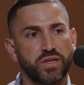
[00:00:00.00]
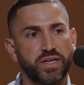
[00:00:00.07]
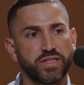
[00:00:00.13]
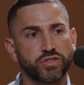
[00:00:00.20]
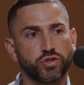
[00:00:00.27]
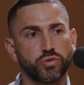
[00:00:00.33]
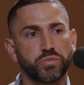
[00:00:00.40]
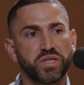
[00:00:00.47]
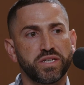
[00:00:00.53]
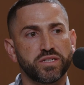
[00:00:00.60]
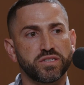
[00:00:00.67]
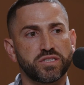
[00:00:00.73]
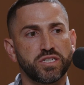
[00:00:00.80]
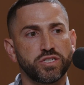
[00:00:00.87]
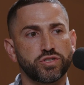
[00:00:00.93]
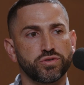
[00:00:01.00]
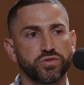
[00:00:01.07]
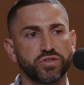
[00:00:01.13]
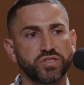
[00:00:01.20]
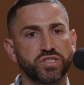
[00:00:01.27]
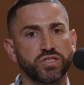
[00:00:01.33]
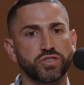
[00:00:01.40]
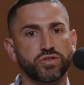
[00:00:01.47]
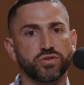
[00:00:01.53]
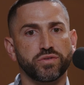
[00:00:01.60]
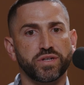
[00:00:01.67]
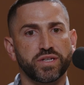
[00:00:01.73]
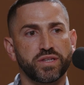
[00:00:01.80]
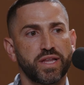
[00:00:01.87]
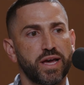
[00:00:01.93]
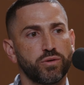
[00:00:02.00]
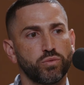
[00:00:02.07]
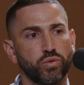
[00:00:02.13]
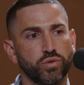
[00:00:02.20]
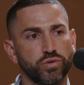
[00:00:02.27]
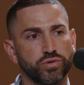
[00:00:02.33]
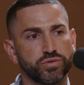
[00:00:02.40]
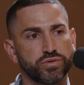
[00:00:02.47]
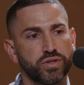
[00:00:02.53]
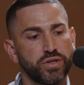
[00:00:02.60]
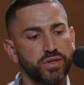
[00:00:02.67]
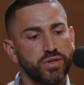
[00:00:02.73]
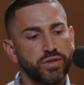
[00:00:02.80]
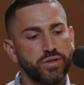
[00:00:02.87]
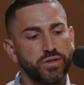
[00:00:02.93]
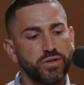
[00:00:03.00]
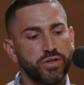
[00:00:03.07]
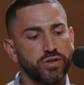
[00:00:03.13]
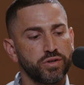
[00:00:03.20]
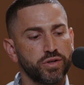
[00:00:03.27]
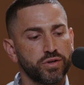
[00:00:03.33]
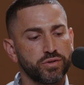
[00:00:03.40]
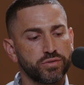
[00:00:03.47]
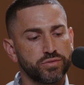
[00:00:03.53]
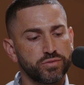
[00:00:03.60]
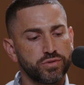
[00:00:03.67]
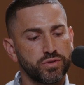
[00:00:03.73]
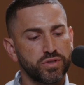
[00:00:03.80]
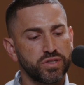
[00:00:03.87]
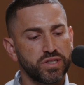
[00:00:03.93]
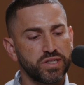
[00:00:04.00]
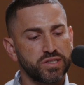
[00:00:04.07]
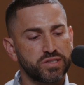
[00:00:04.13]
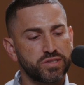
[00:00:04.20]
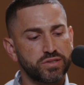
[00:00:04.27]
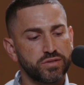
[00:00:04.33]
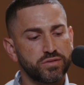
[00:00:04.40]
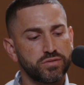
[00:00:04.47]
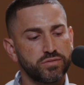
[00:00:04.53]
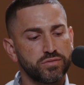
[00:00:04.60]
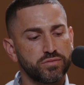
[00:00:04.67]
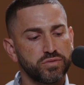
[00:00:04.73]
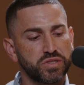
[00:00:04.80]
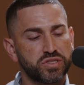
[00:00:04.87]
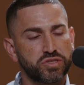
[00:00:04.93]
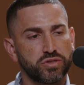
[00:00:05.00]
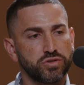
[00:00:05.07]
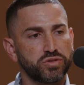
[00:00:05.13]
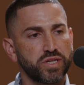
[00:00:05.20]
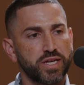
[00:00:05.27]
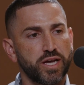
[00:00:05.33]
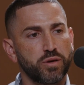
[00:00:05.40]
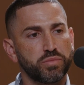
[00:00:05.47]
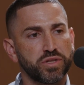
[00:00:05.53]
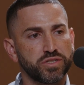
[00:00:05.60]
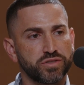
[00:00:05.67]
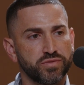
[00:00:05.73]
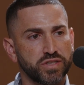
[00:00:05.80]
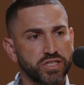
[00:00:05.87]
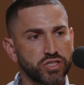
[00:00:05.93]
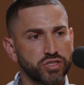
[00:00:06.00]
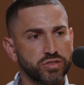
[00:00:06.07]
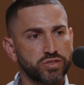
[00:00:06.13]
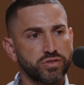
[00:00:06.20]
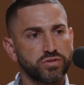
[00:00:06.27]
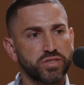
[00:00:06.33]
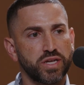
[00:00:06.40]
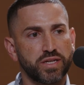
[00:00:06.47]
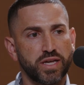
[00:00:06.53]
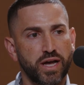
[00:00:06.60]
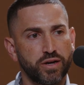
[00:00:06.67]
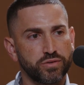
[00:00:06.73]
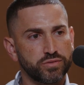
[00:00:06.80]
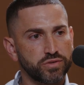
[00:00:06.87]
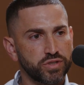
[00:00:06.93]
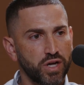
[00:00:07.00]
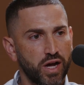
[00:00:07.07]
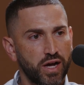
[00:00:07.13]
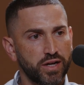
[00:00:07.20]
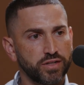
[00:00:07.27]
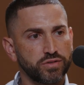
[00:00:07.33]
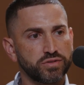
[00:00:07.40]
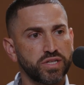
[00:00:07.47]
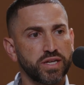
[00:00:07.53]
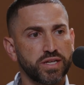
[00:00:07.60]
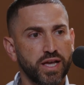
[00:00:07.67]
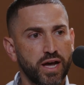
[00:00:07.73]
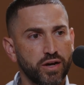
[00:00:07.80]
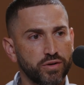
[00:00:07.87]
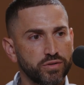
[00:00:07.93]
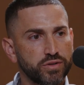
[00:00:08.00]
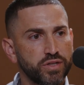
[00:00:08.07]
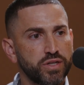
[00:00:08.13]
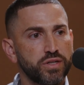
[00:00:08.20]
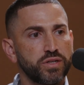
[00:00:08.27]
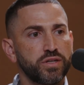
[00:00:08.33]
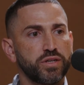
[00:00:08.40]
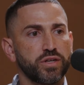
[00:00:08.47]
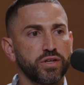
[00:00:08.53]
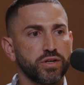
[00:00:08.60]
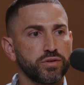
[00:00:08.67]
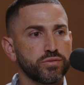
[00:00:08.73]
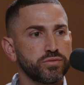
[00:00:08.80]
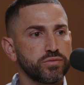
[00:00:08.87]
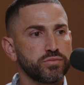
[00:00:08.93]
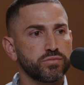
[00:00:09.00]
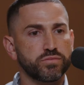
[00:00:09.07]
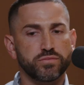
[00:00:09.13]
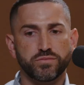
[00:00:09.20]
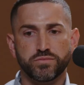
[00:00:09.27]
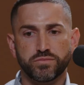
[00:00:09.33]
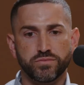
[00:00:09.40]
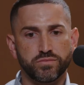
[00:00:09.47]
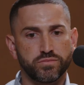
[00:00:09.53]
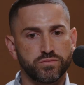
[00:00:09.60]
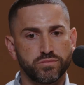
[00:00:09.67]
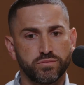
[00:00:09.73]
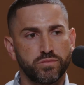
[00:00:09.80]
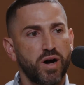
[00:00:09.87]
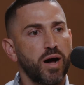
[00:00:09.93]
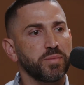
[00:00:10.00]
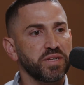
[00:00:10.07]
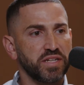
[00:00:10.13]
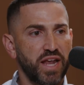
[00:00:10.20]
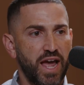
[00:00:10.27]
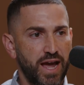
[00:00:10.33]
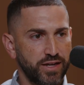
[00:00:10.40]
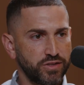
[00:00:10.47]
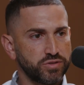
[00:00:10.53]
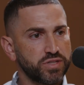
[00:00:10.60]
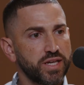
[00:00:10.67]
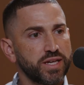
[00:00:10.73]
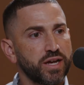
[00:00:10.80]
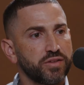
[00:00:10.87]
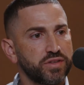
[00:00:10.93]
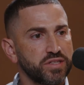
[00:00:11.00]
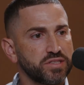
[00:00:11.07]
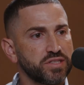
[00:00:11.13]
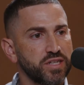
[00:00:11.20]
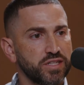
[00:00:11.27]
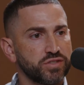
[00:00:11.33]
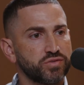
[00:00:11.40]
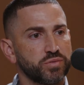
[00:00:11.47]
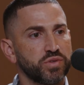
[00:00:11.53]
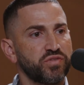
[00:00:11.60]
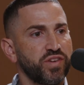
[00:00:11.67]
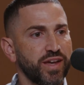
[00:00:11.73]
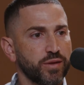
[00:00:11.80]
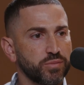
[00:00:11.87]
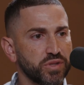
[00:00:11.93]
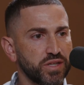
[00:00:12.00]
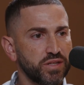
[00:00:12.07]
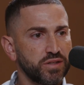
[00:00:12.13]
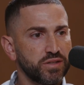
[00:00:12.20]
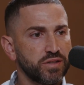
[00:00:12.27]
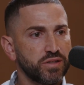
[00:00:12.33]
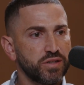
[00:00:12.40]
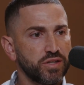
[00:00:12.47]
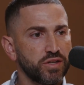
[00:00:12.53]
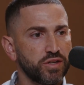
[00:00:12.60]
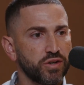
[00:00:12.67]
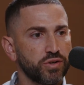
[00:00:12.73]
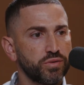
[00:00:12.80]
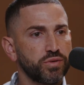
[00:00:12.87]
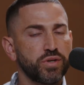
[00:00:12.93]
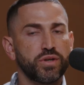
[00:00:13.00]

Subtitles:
And so being a teacher, since you're in that world, you know, you take out Pledge of Allegiance, you take out God, you take out, you know, mom and dad, you take out these things from the family, you know,